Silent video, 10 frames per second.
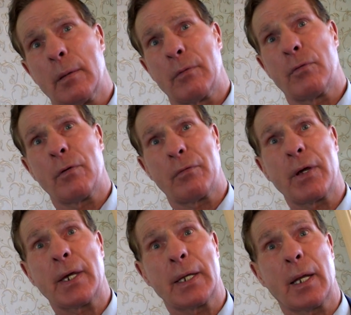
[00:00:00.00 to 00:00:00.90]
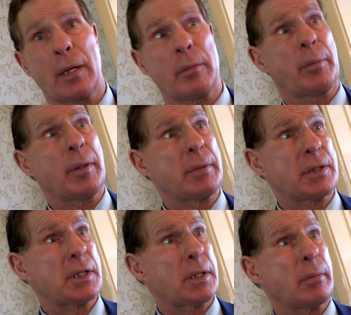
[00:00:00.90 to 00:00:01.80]
before thinking that it would be in my
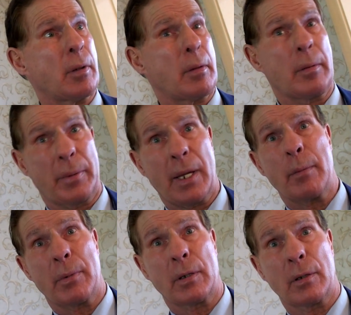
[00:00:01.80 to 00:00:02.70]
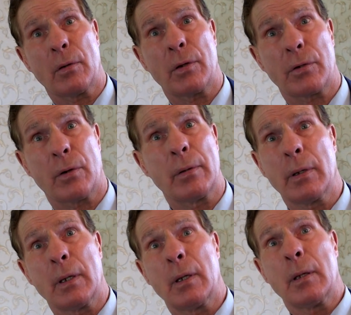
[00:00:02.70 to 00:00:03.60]
system and it would be out by the night time,
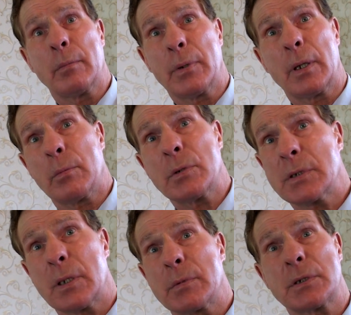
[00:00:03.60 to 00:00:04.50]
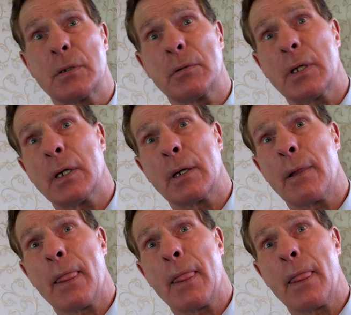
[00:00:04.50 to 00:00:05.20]
but it wasn't, it was still there.